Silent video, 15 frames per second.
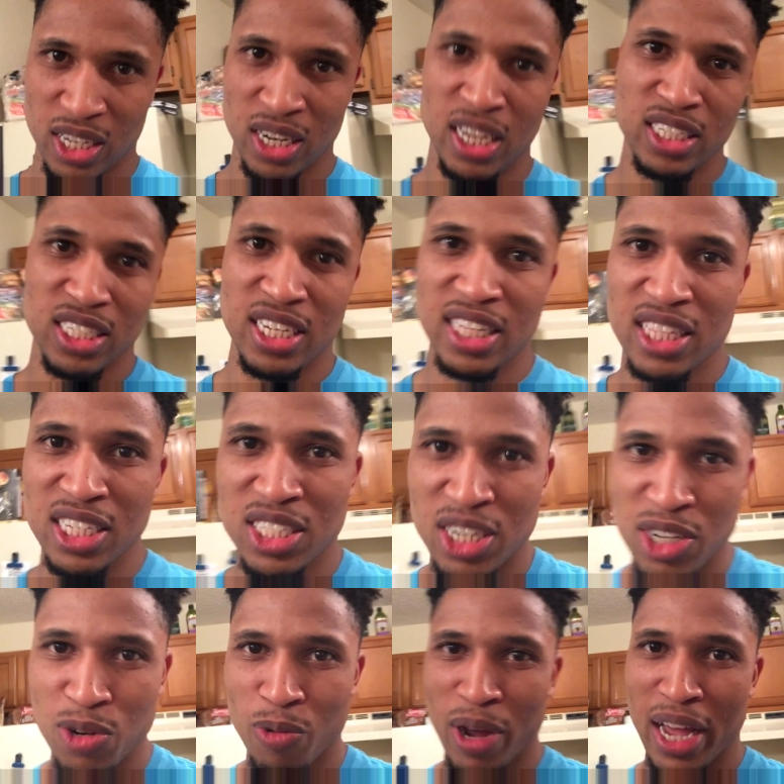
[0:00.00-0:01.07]
let's get this
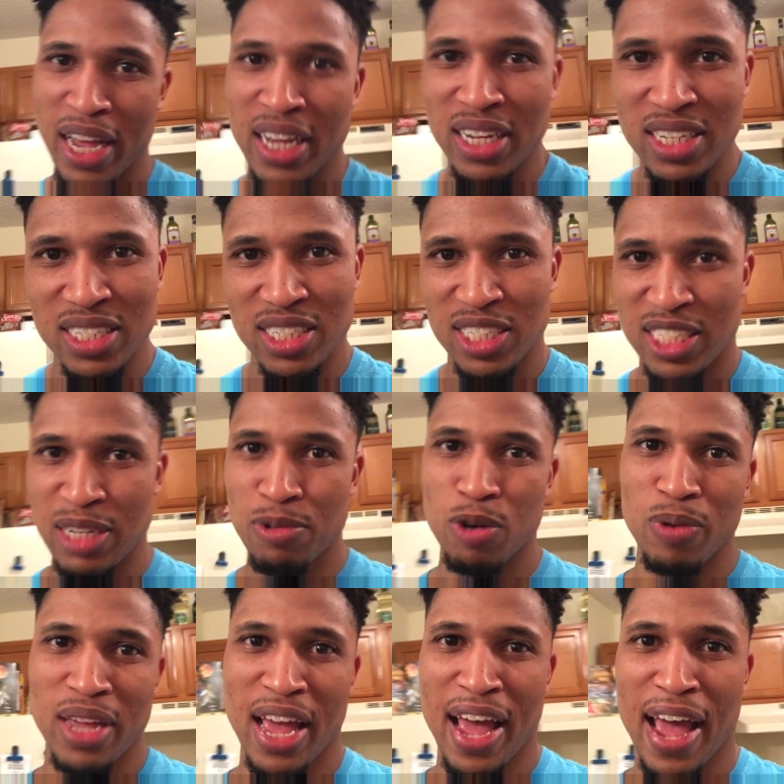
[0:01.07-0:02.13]
underway, see
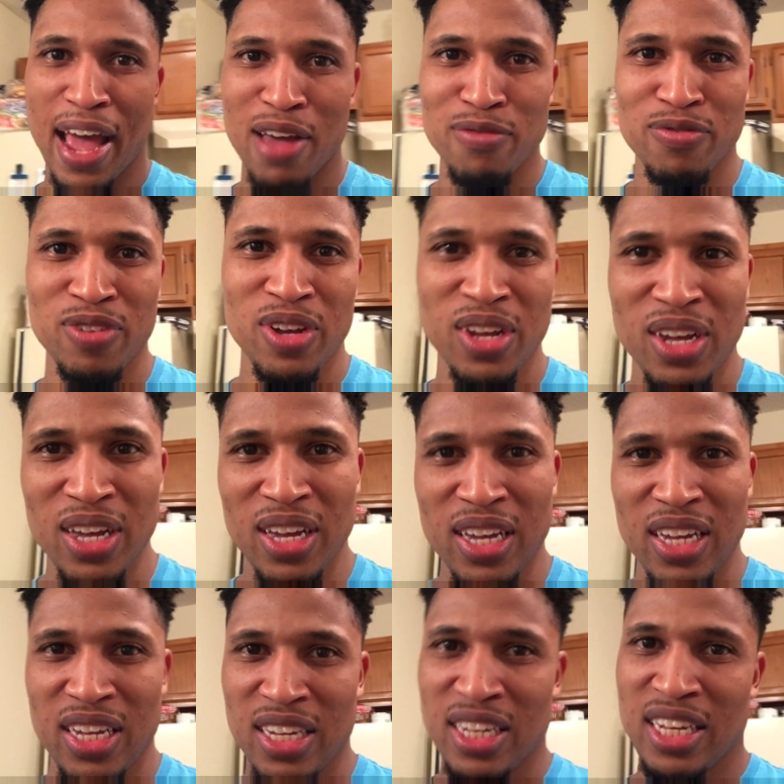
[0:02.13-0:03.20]
what we have,
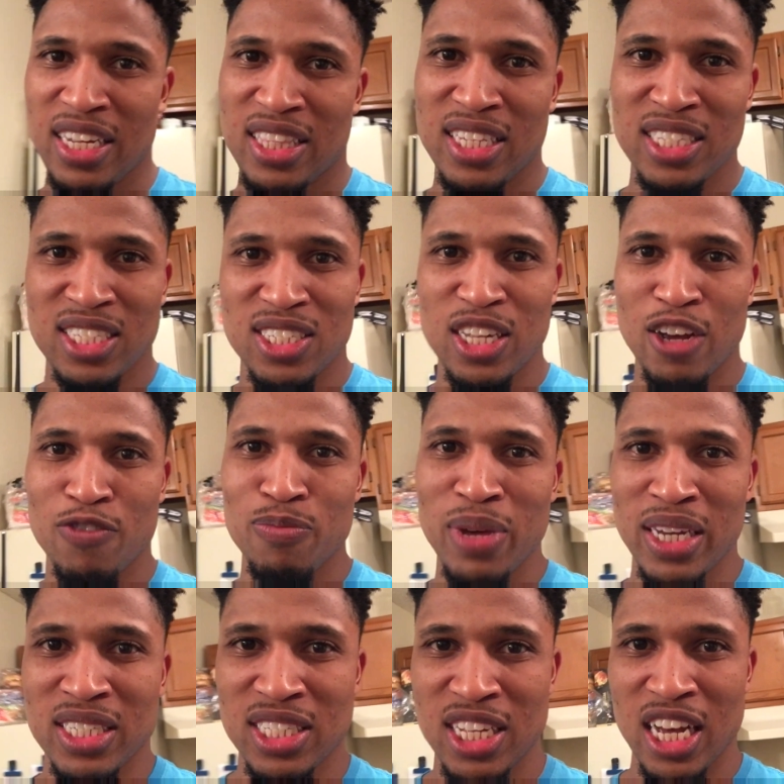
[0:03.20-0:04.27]
and get this stuff
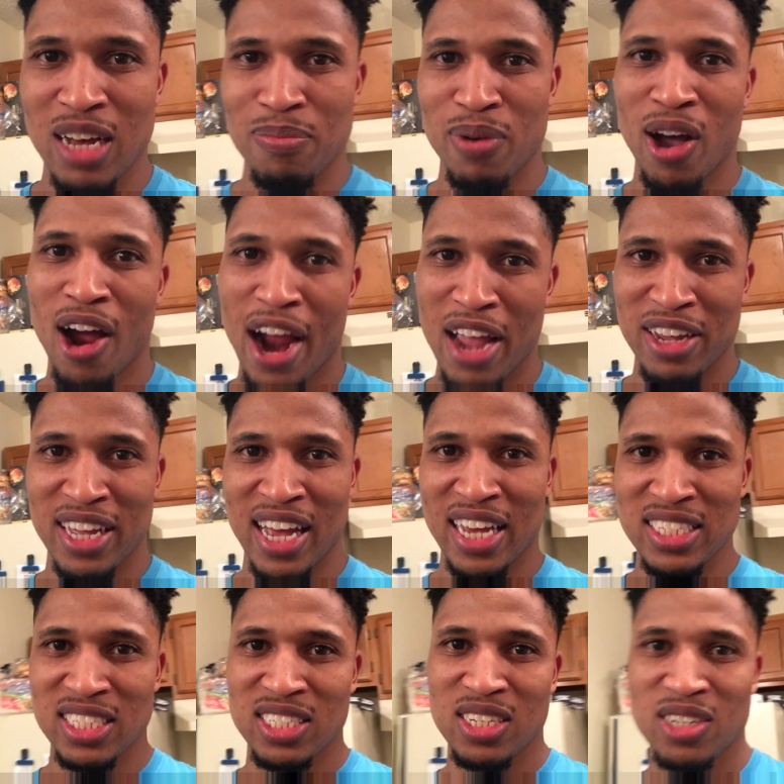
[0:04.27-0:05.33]
mixed up. All right,
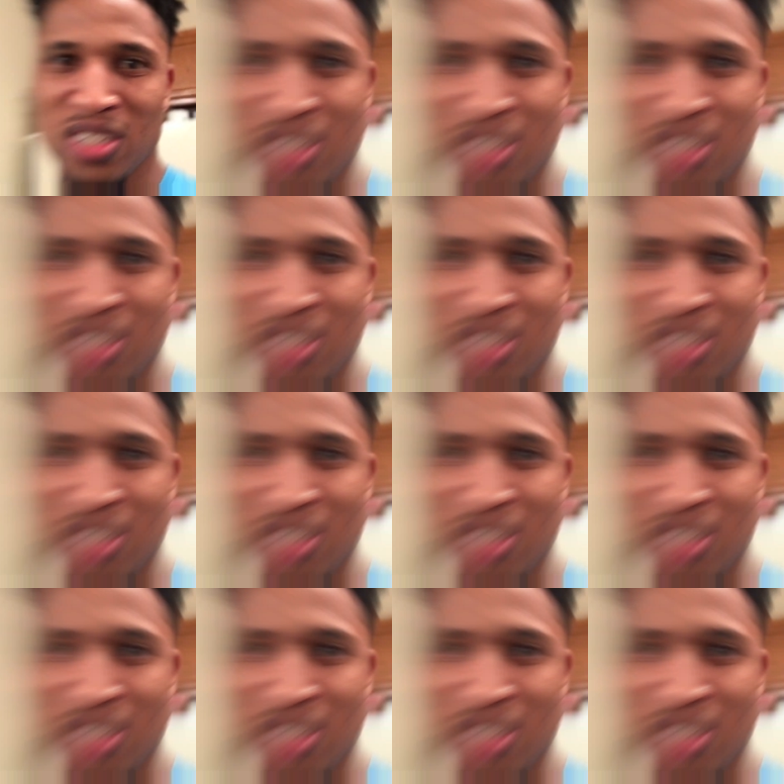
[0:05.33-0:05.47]
guys.